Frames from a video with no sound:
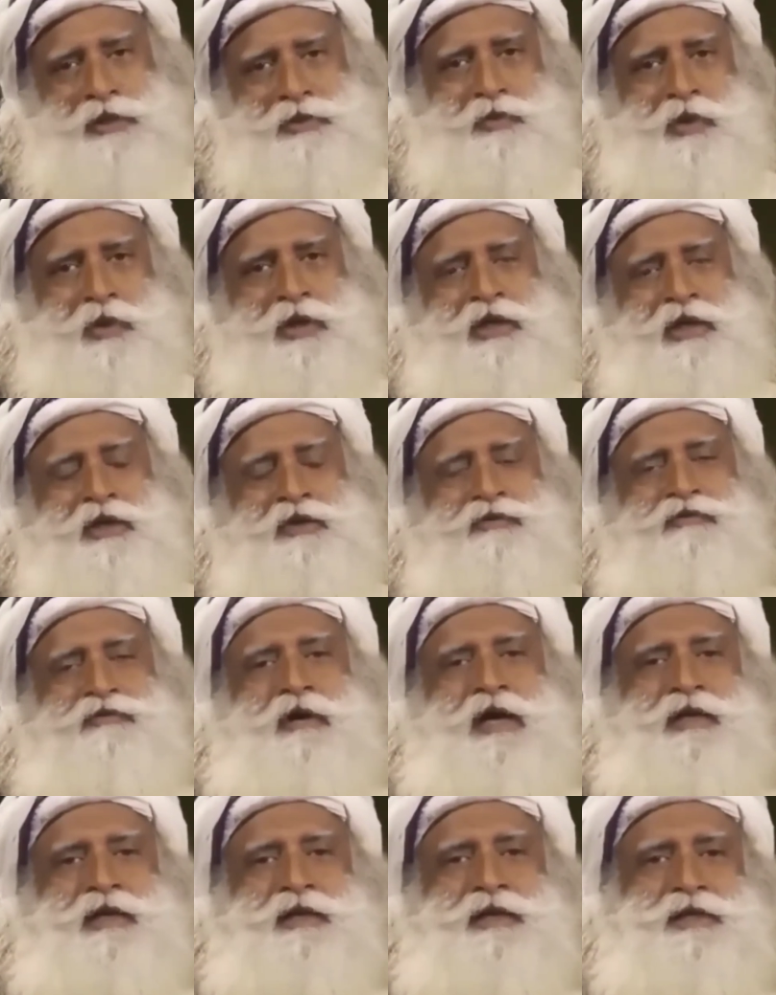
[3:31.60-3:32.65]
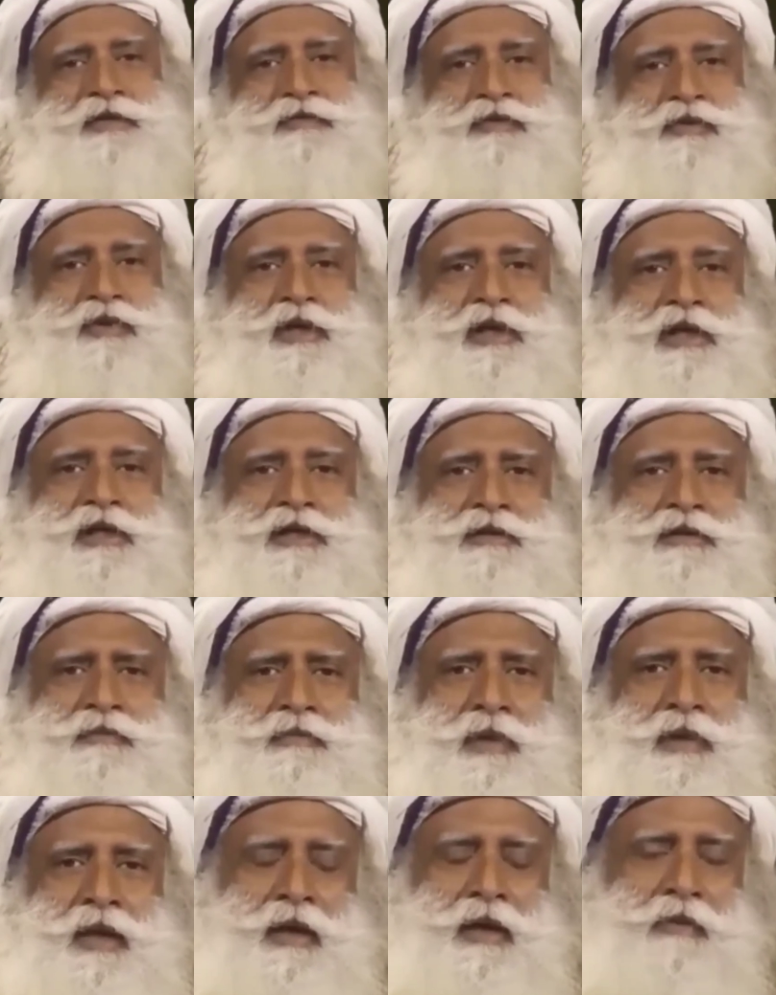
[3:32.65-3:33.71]
wanting to fight this feudalism
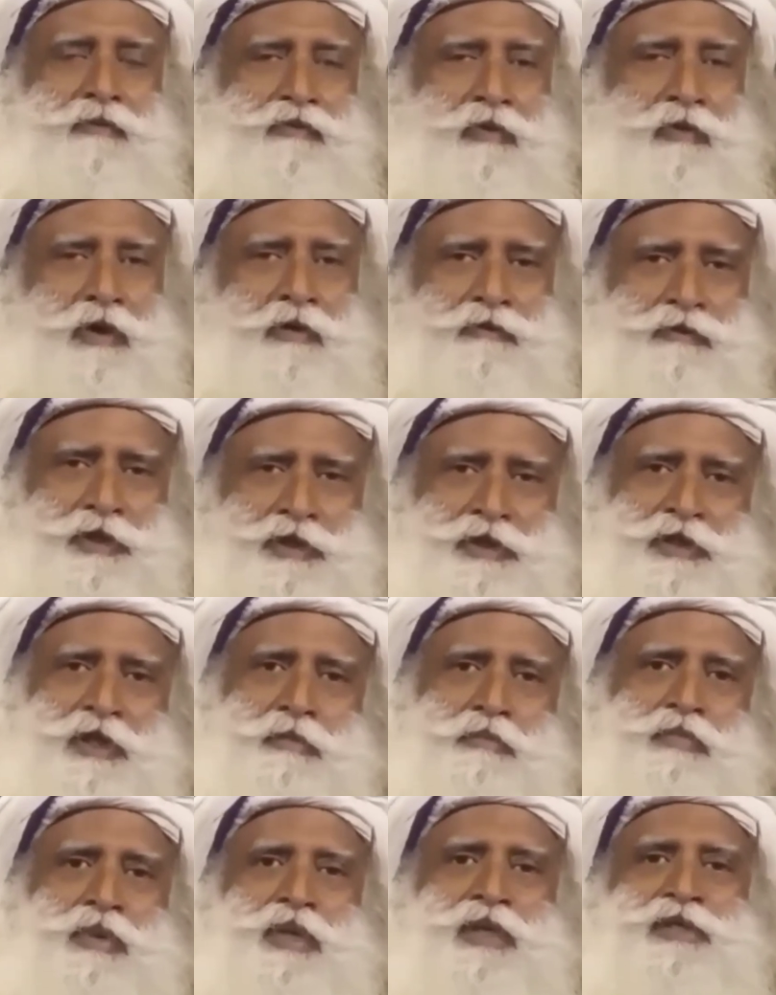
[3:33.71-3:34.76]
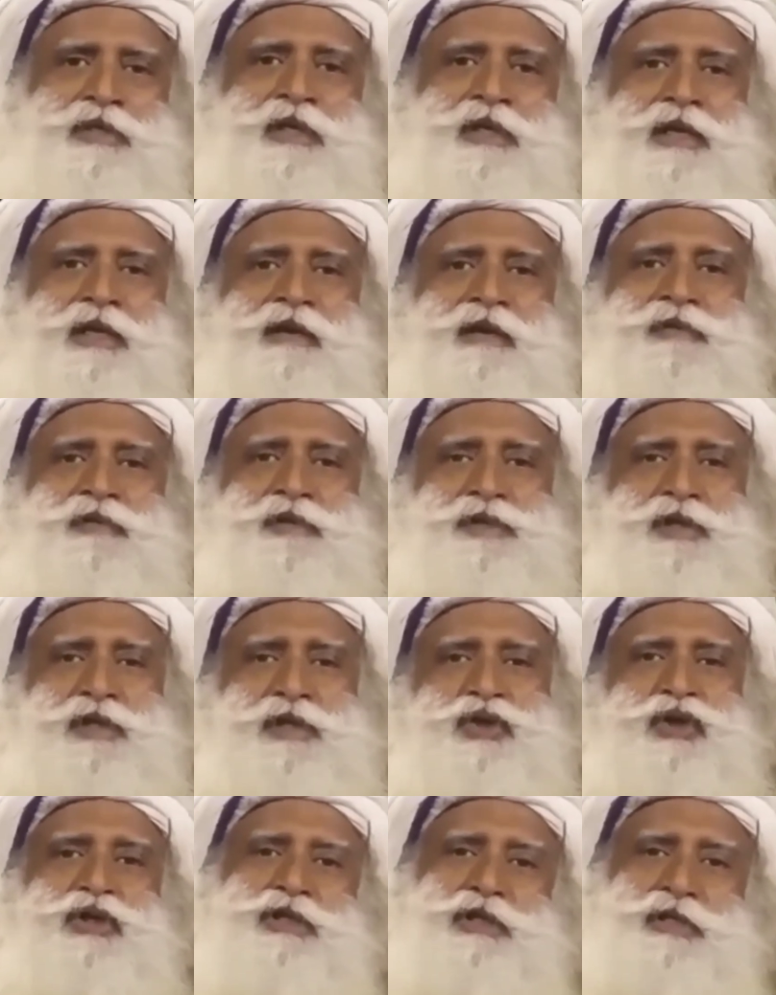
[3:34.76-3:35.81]
for which the basic
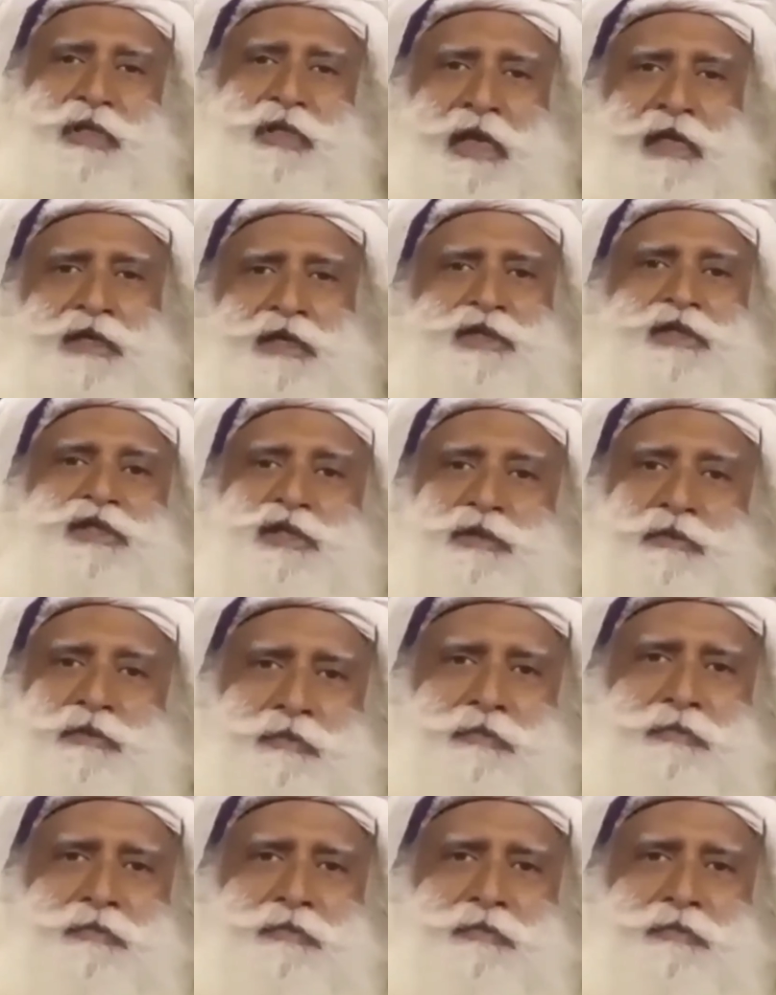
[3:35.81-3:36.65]
infrastructure is caste system.